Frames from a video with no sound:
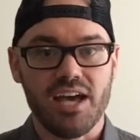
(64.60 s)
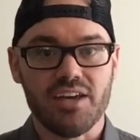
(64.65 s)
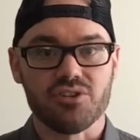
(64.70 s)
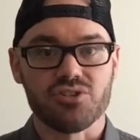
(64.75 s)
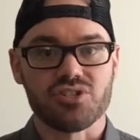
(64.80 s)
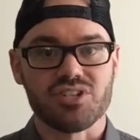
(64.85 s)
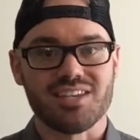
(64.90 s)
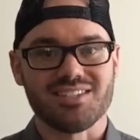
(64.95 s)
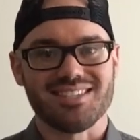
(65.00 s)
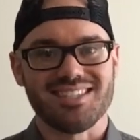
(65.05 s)

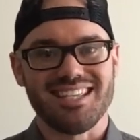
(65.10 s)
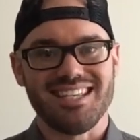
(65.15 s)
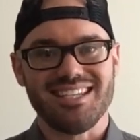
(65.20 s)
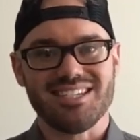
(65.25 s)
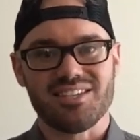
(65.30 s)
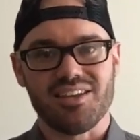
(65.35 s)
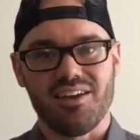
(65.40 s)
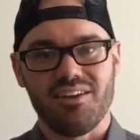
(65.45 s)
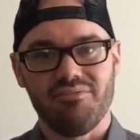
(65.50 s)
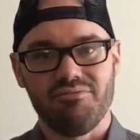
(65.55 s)
bettors as
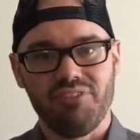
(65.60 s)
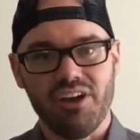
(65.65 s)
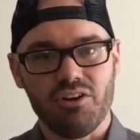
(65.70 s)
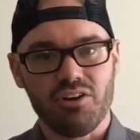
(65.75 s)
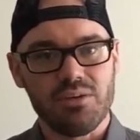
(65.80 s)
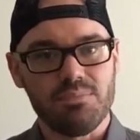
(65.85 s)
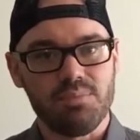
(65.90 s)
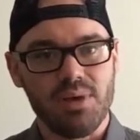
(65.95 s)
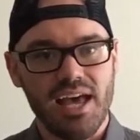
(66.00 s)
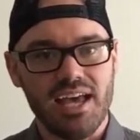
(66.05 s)
these
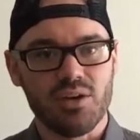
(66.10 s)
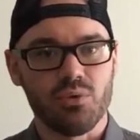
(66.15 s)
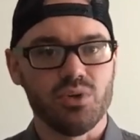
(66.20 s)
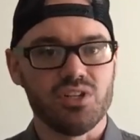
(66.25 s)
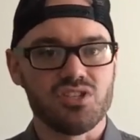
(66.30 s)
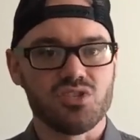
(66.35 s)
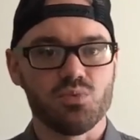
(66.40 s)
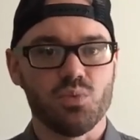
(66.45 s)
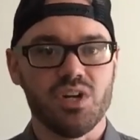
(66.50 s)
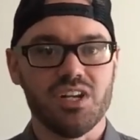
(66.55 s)
very
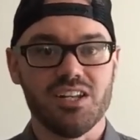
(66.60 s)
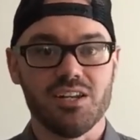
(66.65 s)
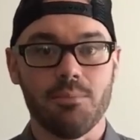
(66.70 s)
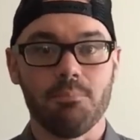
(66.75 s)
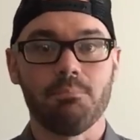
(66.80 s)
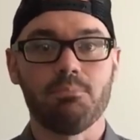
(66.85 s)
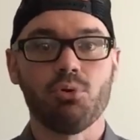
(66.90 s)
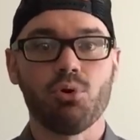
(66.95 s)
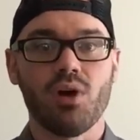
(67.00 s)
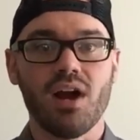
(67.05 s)
Penguins win an
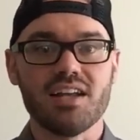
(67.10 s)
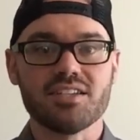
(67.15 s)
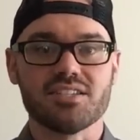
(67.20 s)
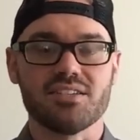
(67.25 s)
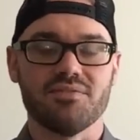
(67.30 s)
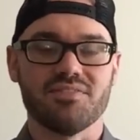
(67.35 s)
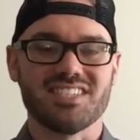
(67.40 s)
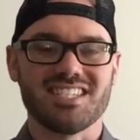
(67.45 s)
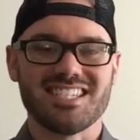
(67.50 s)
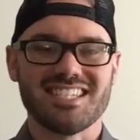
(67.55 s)

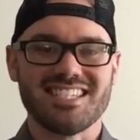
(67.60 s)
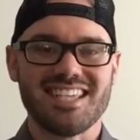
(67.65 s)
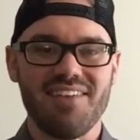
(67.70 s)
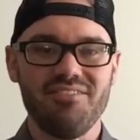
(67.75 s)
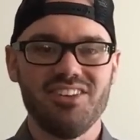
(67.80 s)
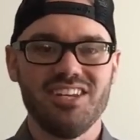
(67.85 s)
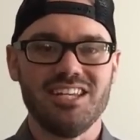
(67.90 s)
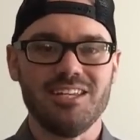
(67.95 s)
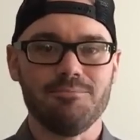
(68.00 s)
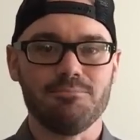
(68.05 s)
impressive
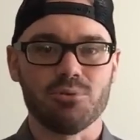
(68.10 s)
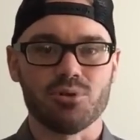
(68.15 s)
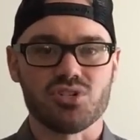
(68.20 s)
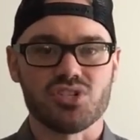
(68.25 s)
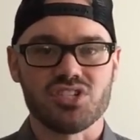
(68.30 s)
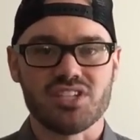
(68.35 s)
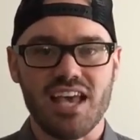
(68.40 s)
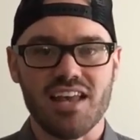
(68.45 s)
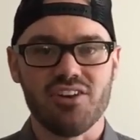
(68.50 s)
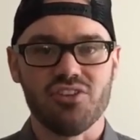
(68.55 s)

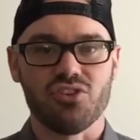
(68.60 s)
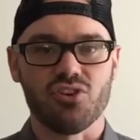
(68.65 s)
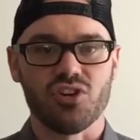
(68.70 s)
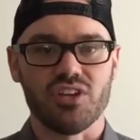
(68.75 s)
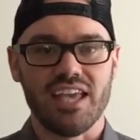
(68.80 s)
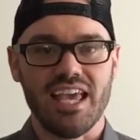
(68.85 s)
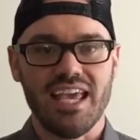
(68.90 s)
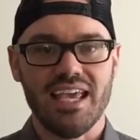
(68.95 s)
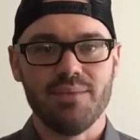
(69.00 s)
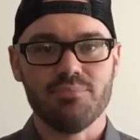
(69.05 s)
70% of
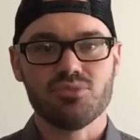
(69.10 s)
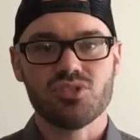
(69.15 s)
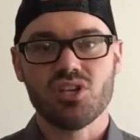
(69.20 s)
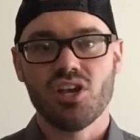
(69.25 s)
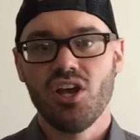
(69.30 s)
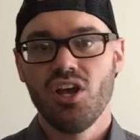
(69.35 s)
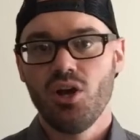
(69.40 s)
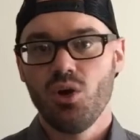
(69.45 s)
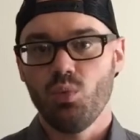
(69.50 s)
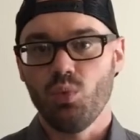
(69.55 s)
their
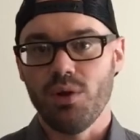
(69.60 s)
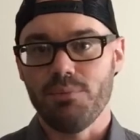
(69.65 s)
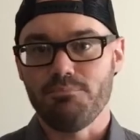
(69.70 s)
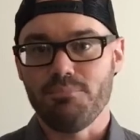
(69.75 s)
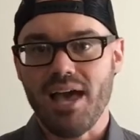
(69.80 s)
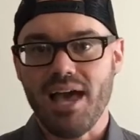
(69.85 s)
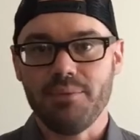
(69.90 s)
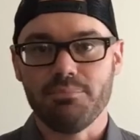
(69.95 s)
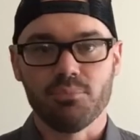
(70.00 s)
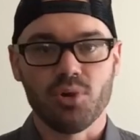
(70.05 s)
games
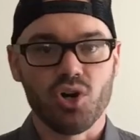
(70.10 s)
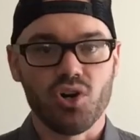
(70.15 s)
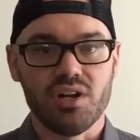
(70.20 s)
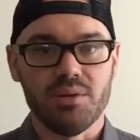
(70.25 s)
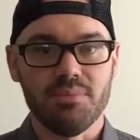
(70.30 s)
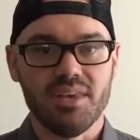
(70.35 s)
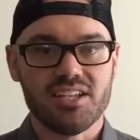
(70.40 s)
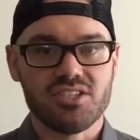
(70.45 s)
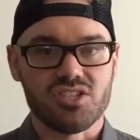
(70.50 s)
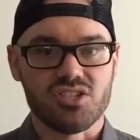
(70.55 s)
when Matt
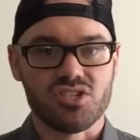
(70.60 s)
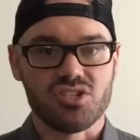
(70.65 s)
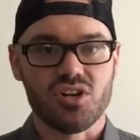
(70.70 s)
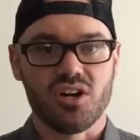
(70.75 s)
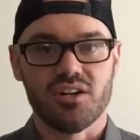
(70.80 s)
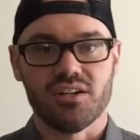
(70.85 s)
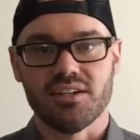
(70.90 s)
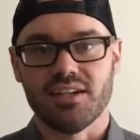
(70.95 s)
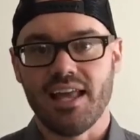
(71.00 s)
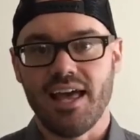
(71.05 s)
Murray makes a
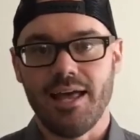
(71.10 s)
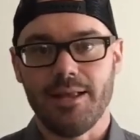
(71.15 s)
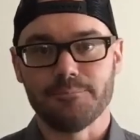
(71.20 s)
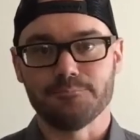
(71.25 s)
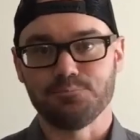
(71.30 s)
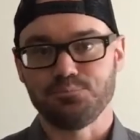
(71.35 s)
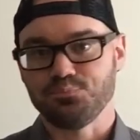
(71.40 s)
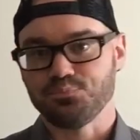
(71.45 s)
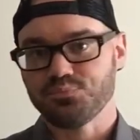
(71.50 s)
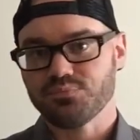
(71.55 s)
start in net.